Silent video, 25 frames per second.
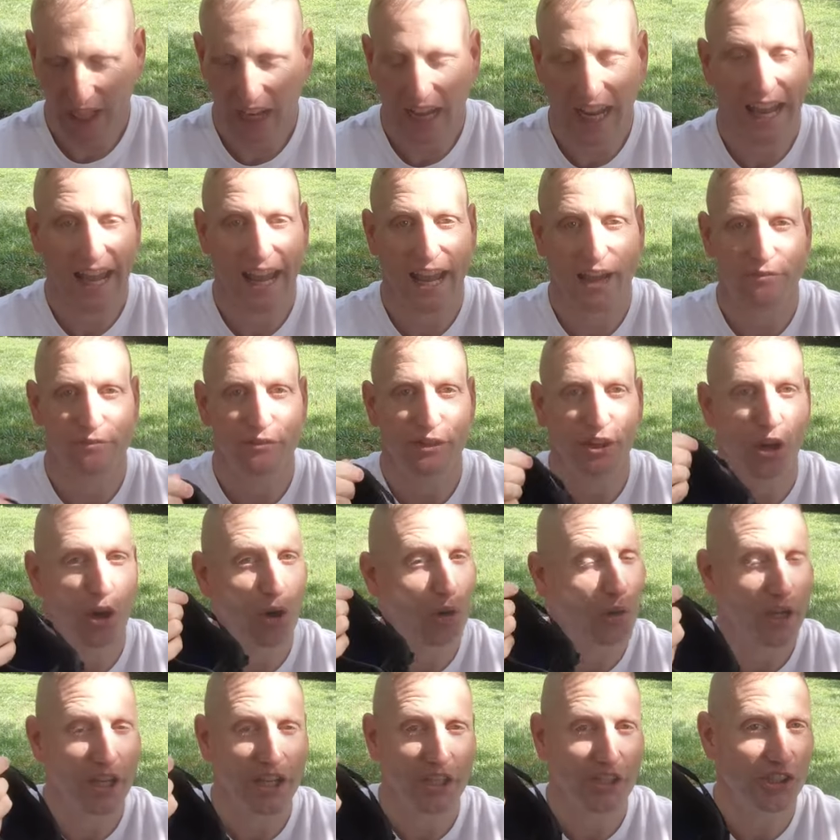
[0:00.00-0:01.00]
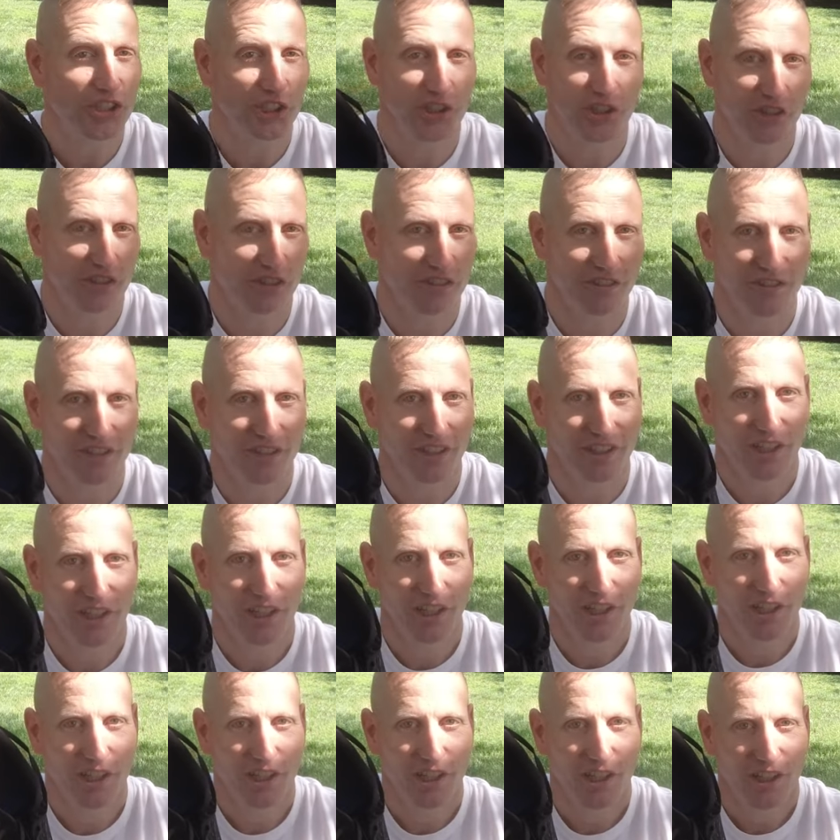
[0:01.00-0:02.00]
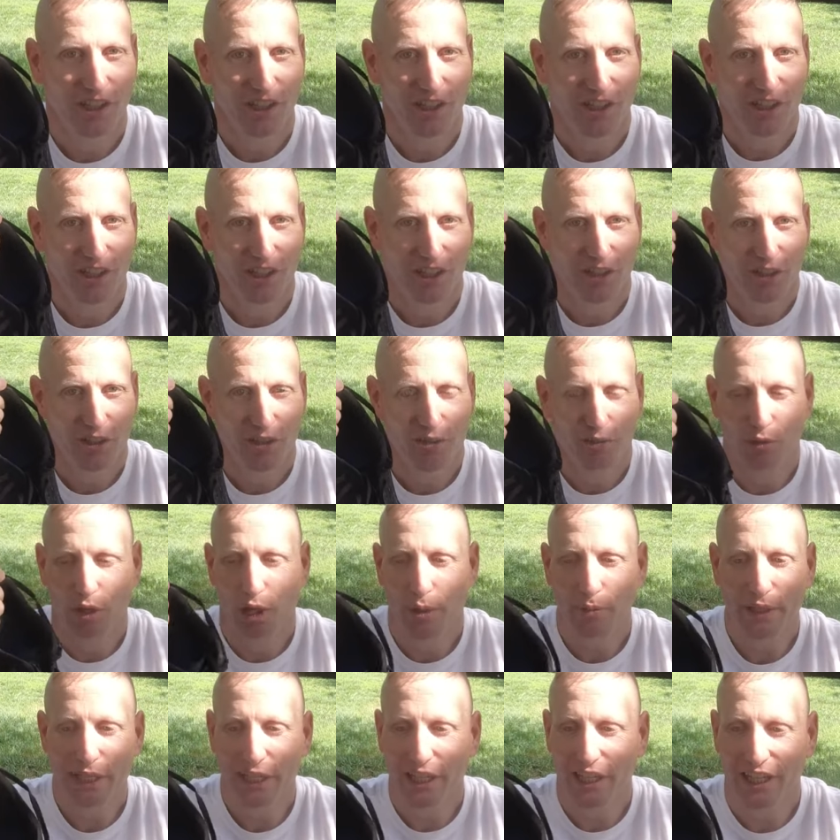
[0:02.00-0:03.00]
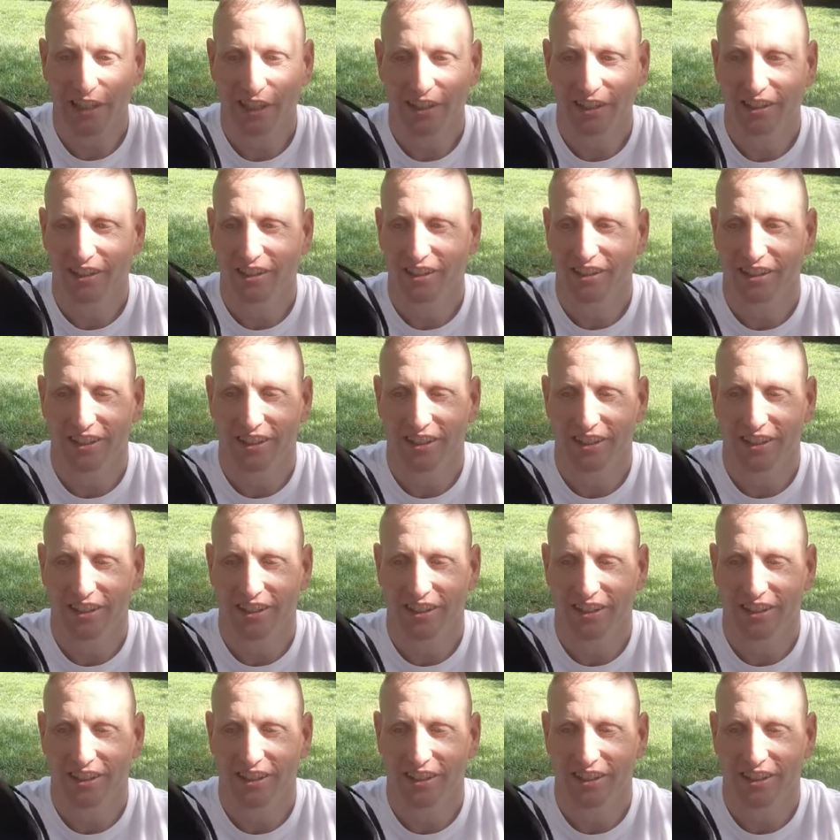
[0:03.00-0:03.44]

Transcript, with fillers: I have no issues rubbing